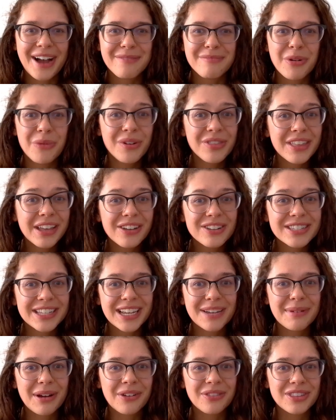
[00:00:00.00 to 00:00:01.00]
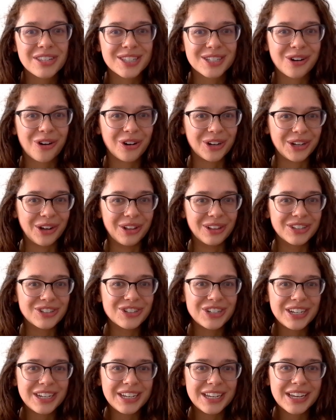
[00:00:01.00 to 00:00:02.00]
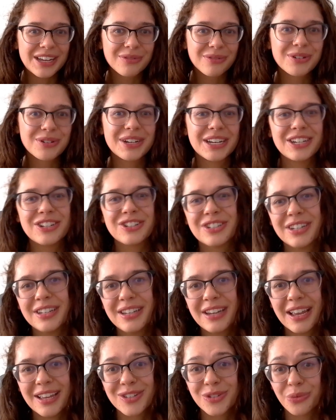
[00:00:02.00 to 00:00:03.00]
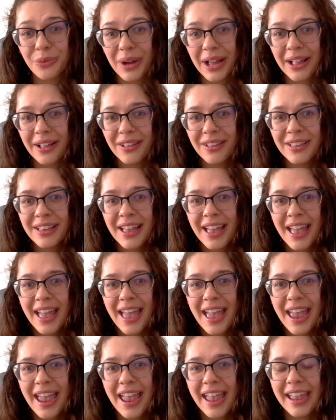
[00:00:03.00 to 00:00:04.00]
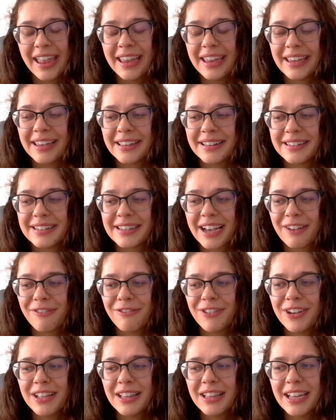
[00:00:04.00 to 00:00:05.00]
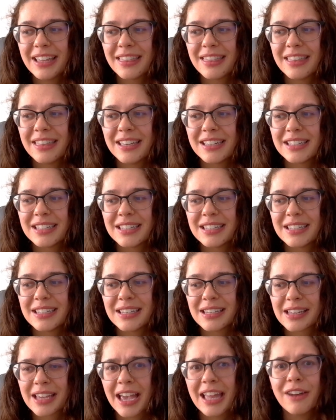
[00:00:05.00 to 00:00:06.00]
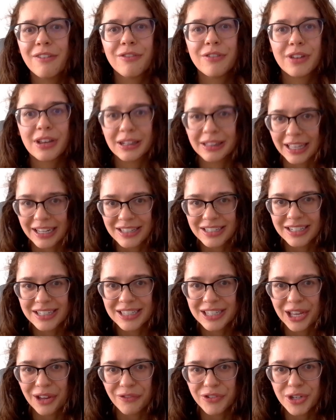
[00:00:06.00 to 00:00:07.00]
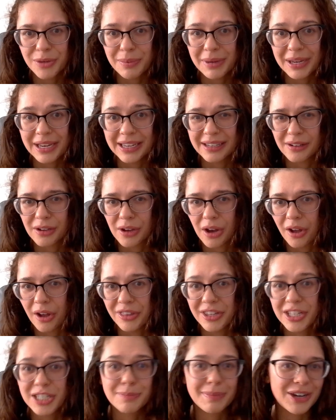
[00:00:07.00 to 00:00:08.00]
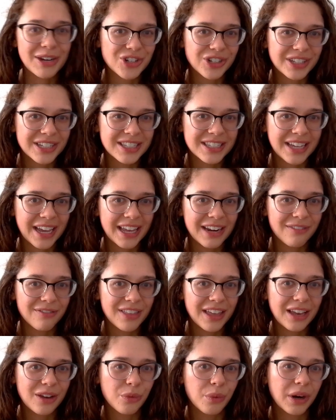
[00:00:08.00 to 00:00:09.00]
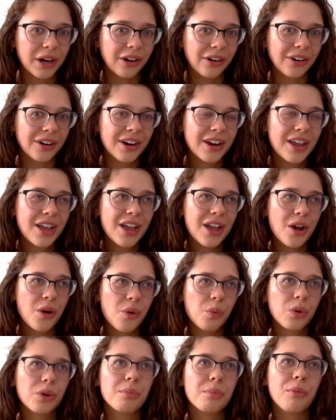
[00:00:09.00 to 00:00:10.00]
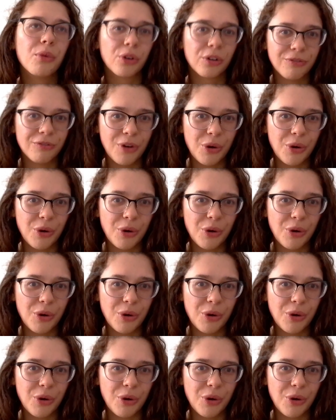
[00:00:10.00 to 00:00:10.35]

But one thing I'll say about this cardiology rotation as well, and I feel like this kind of lends itself to being on the specialist side of thing where we're more